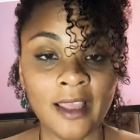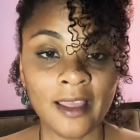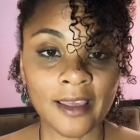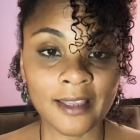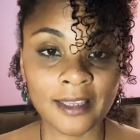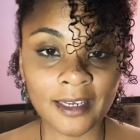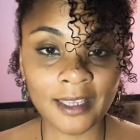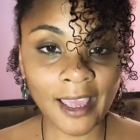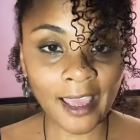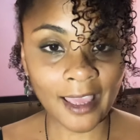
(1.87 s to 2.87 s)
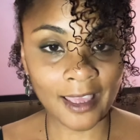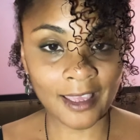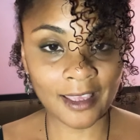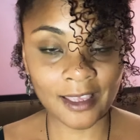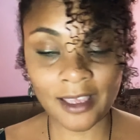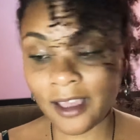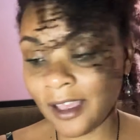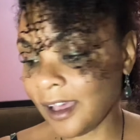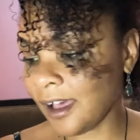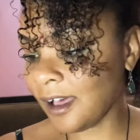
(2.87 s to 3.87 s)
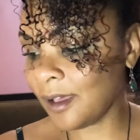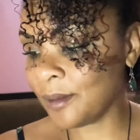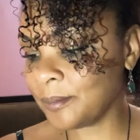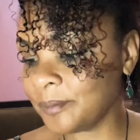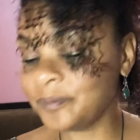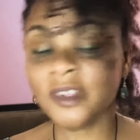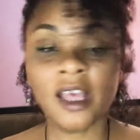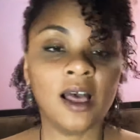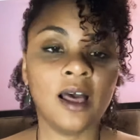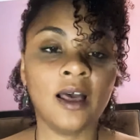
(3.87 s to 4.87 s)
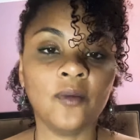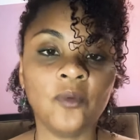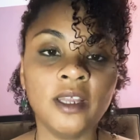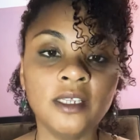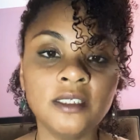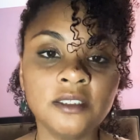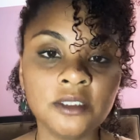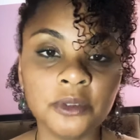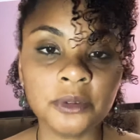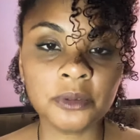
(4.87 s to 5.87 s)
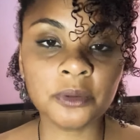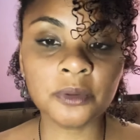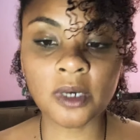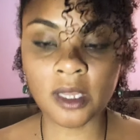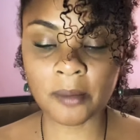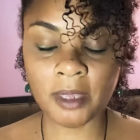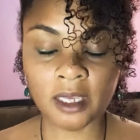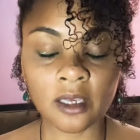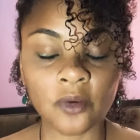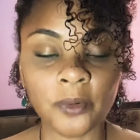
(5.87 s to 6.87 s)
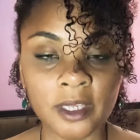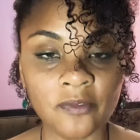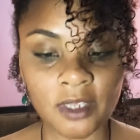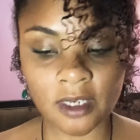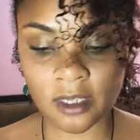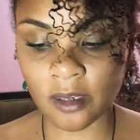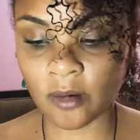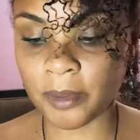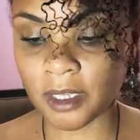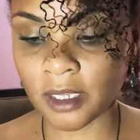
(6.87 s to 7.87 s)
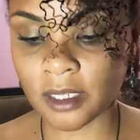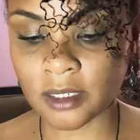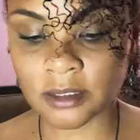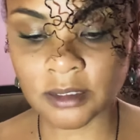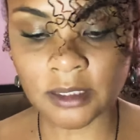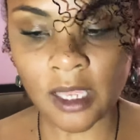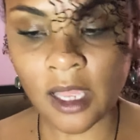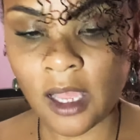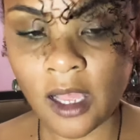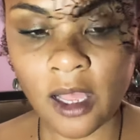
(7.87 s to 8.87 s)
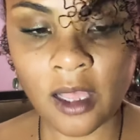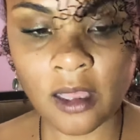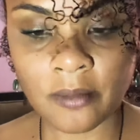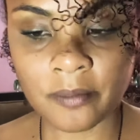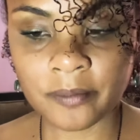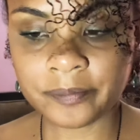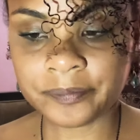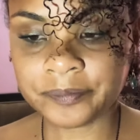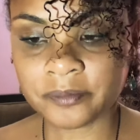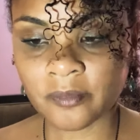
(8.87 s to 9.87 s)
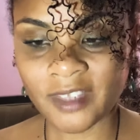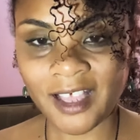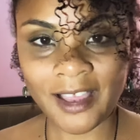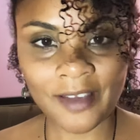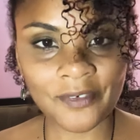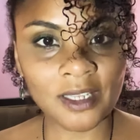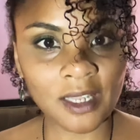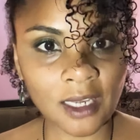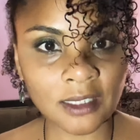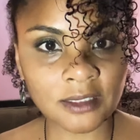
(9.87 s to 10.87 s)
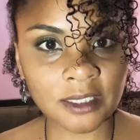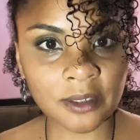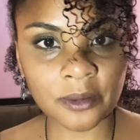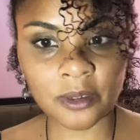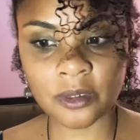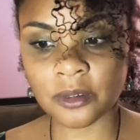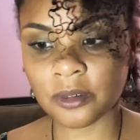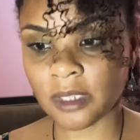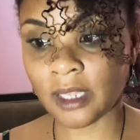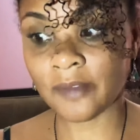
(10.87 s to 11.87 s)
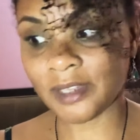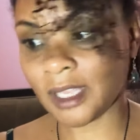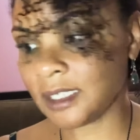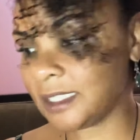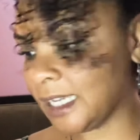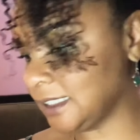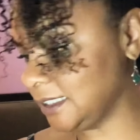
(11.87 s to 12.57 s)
Hey lady, hey. I wanted to make a quick video because I have a lot of tarot, I have a lot of decks